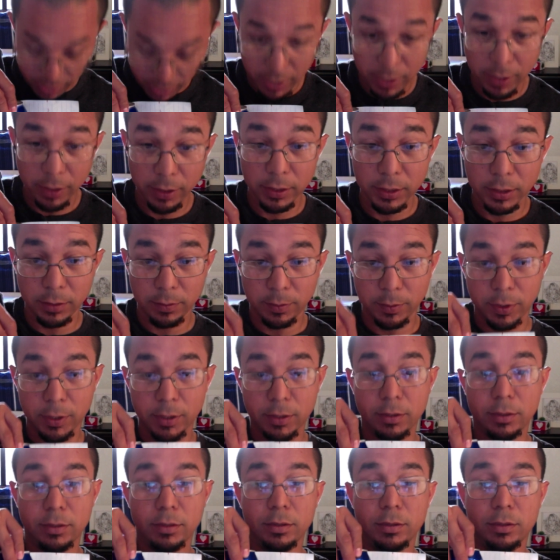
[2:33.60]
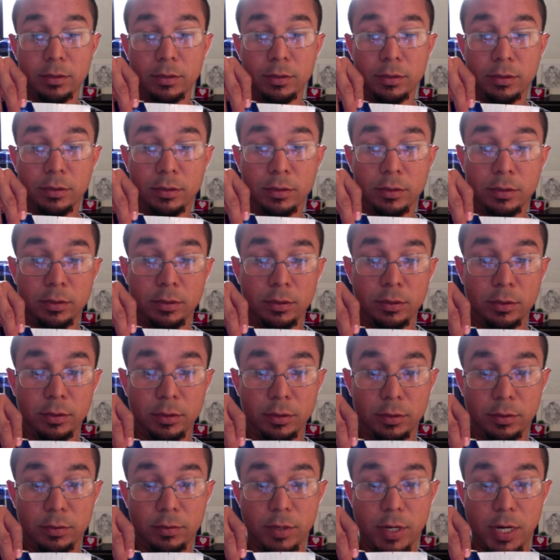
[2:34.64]
here somewhere,
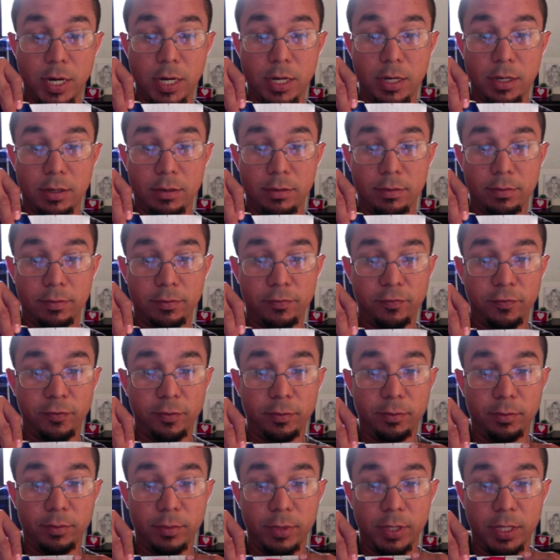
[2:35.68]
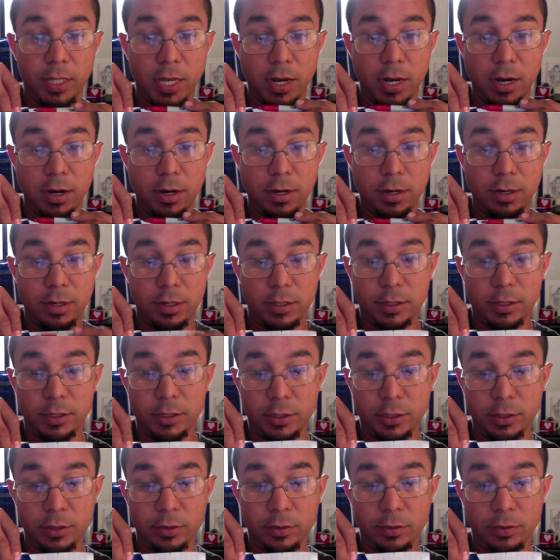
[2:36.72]
right? From there
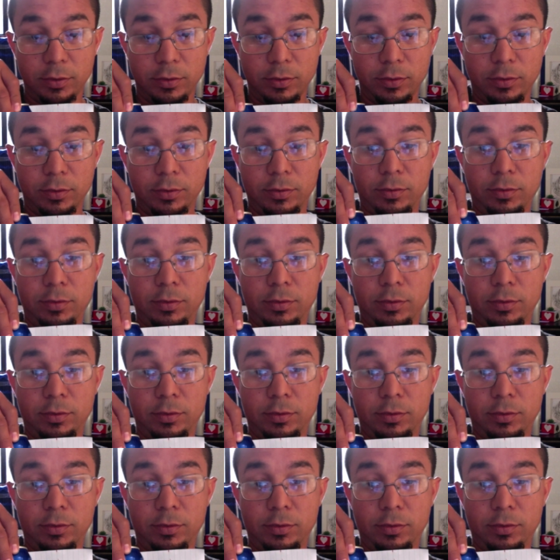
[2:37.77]
to